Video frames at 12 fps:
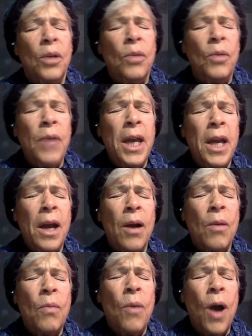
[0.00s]
We
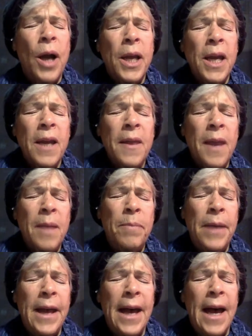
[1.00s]
are walking in thy
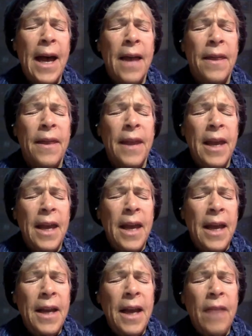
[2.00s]
path
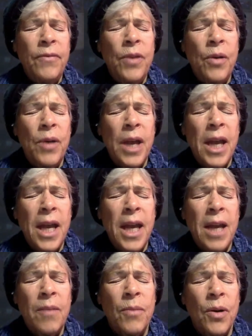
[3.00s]
and have no
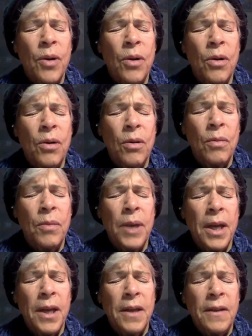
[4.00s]
aim or hope
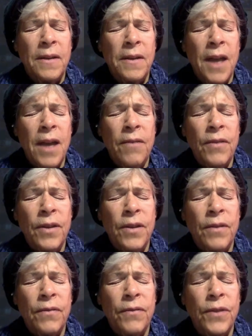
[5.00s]
save the
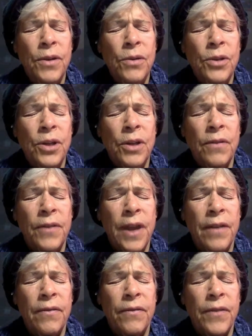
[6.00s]
diffusion of
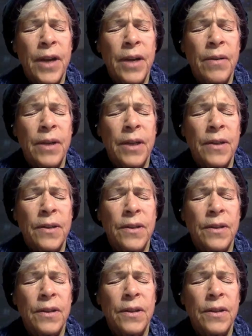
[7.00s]
thy fragrance,